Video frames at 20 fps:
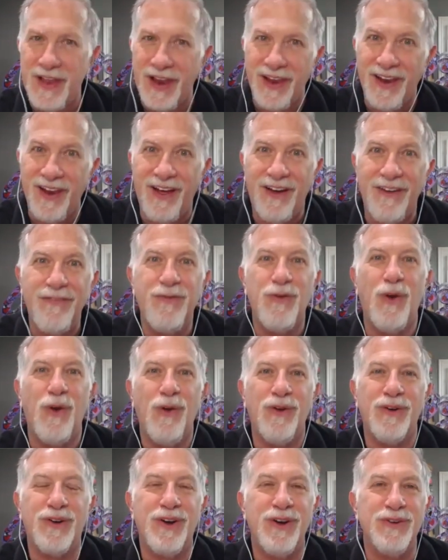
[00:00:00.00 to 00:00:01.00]
Love
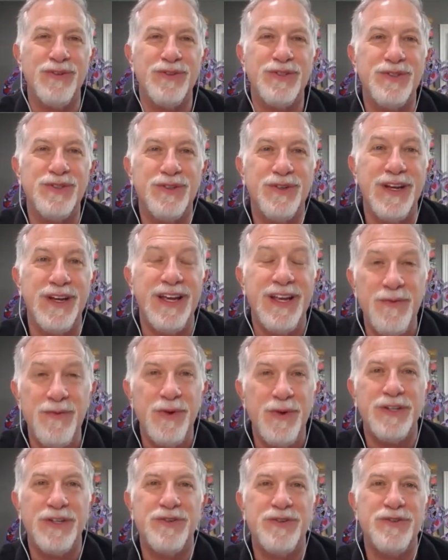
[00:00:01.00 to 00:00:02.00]
Roller Coaster in
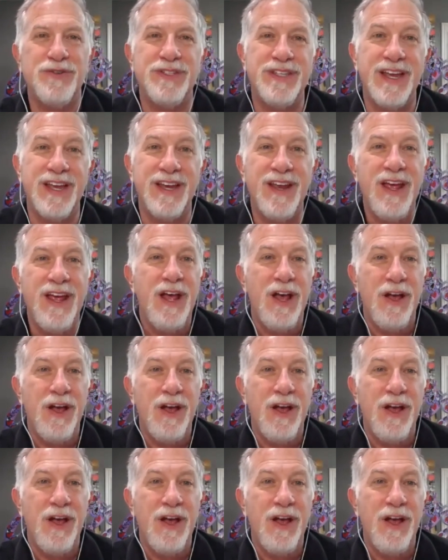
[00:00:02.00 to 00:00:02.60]
Richardson